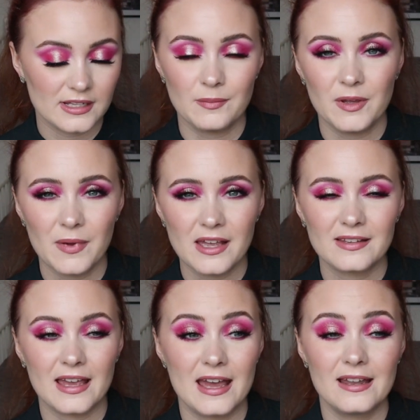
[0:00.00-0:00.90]
Sleeping
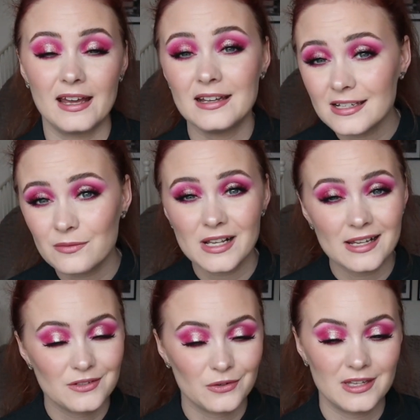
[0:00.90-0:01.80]
Mask, and I did
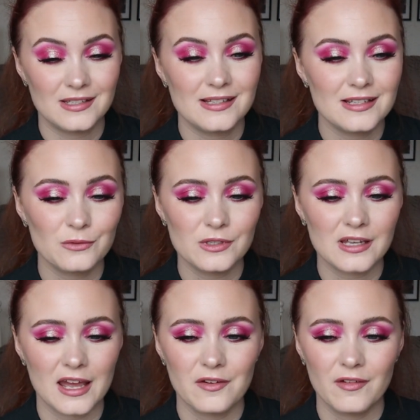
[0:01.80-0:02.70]
really enjoy this. This
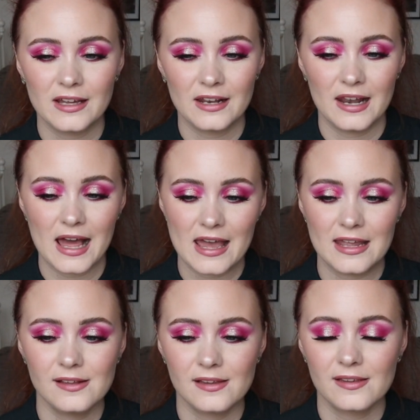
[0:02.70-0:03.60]
was kind of like a
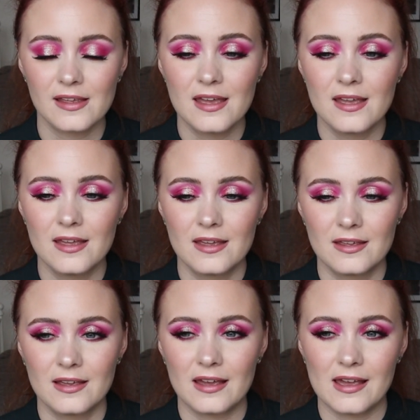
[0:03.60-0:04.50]
light,
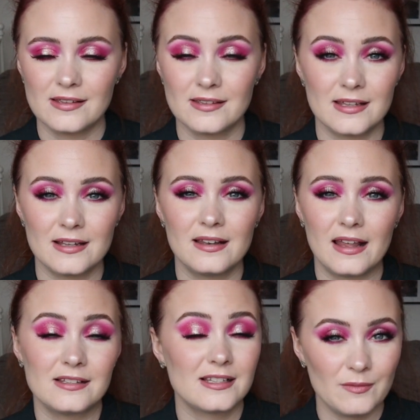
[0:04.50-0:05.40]
as I said,
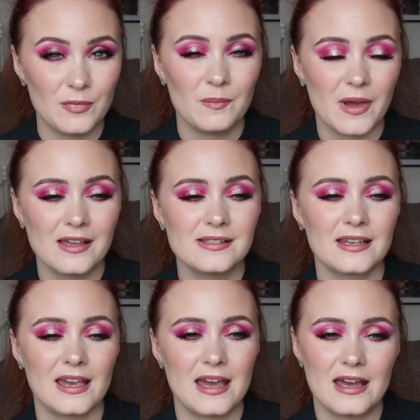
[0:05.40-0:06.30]
like sleeping
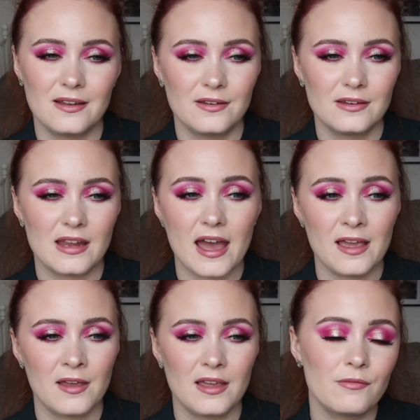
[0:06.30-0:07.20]
mask, and
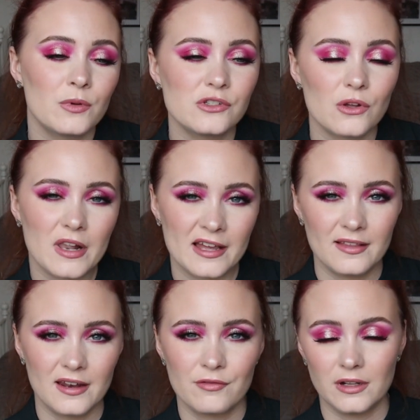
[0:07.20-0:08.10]
it was so
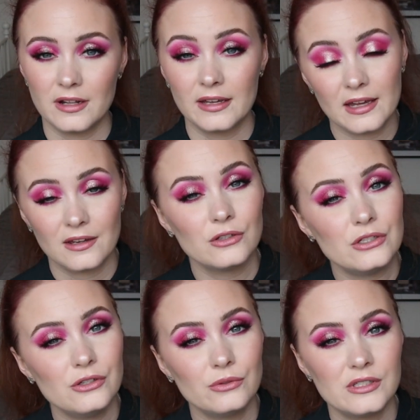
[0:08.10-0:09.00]
light that I felt like I
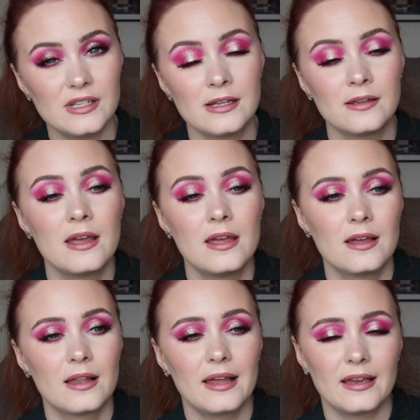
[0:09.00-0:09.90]
could use it
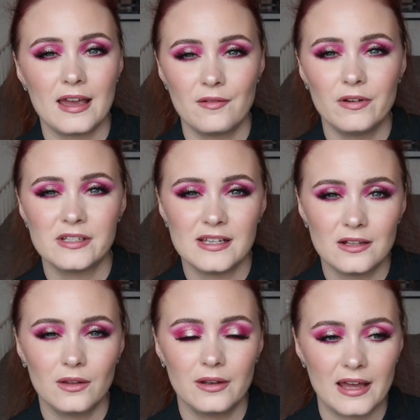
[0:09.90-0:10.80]
like every
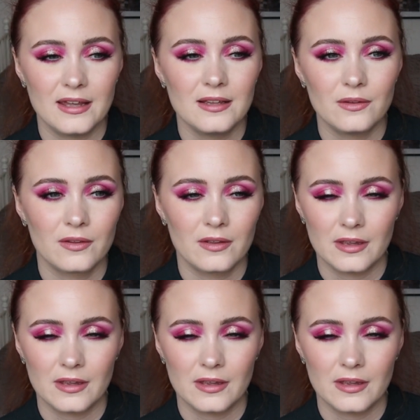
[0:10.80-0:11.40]
single night.